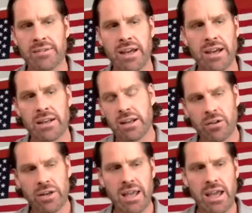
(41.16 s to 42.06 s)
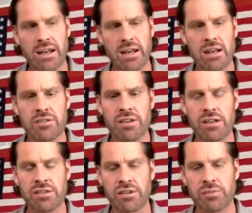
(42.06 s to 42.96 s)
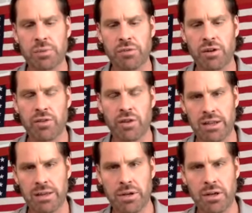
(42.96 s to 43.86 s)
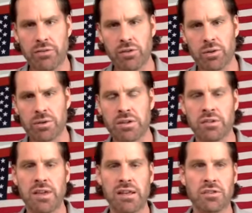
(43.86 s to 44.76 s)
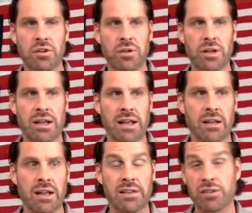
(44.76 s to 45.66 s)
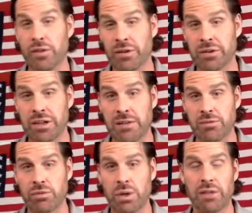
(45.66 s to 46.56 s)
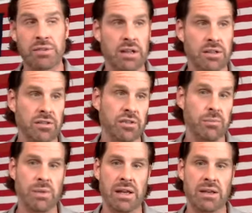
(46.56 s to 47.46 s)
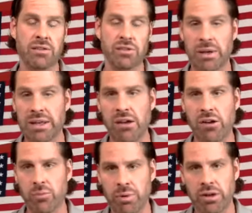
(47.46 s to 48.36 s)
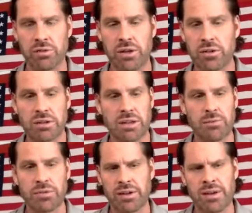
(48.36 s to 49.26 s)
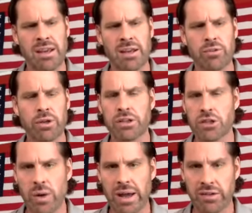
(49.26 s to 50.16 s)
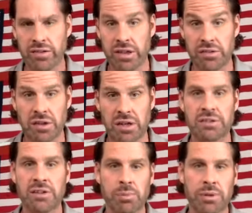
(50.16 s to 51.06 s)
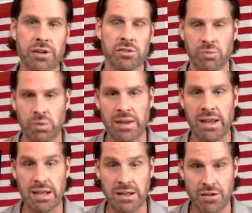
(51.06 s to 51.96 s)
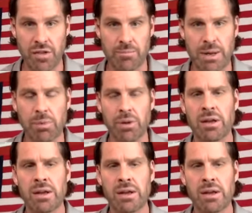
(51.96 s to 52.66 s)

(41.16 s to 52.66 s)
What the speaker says: and again, it's been very very limited, even over at the skate zone. Lots of other teams as well. I've talked to some of my counterparts with other clubs that really no access at all to the players before they head into the bubble,